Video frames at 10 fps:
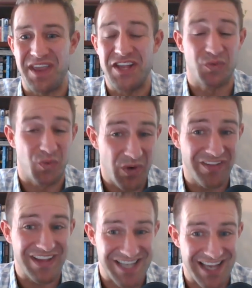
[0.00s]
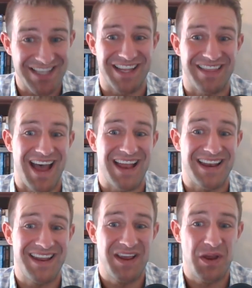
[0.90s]
is really testing
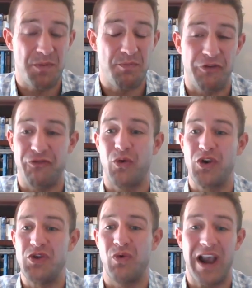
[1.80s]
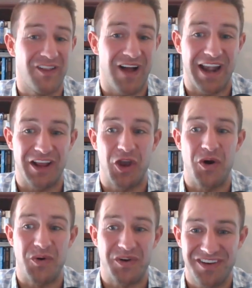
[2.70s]
that before you write a line of
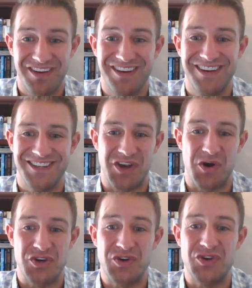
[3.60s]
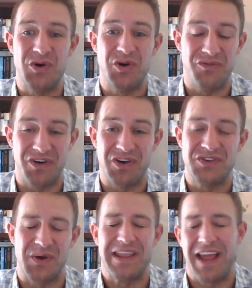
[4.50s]
code. So
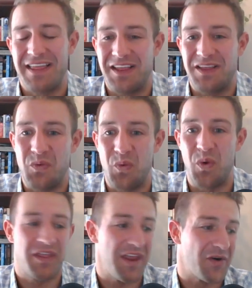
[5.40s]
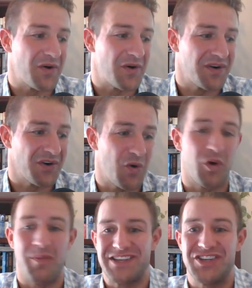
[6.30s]
So I think one of the other
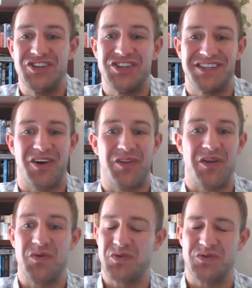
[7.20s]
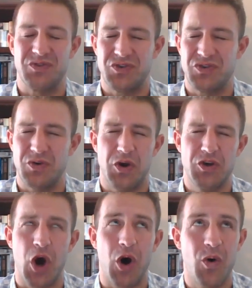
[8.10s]
core messages there that
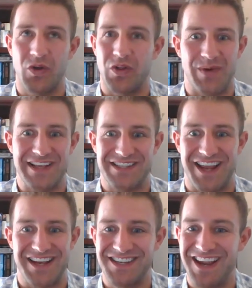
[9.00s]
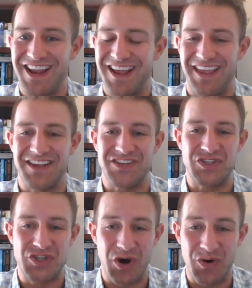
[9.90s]
totally resonates is
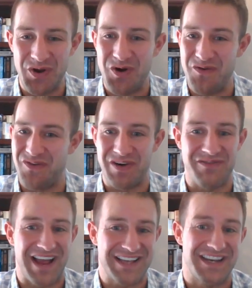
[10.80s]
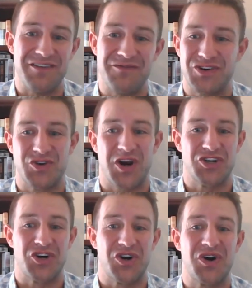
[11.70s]
don't overinvest in
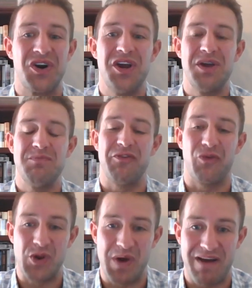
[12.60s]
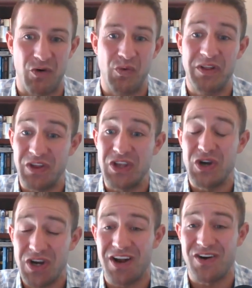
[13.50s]
infrastructure before you have a really
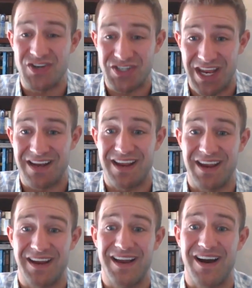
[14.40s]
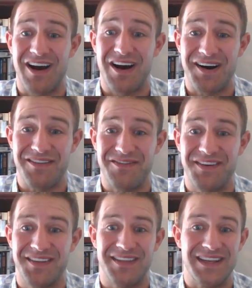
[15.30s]
good understanding
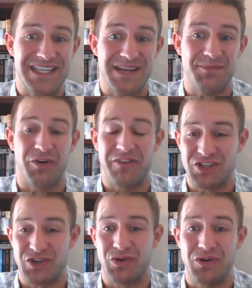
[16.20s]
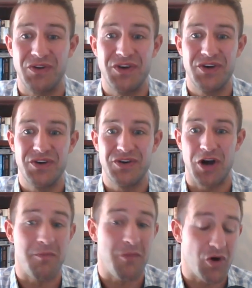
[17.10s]
of the deep or visceral
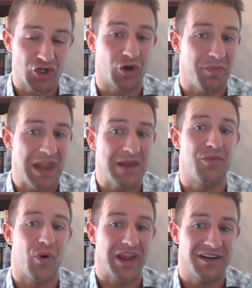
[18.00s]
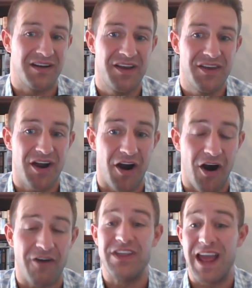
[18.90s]
emotional pain point
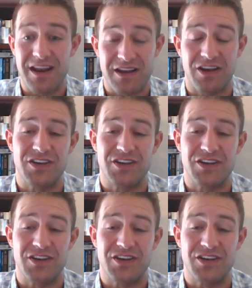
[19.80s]
of the end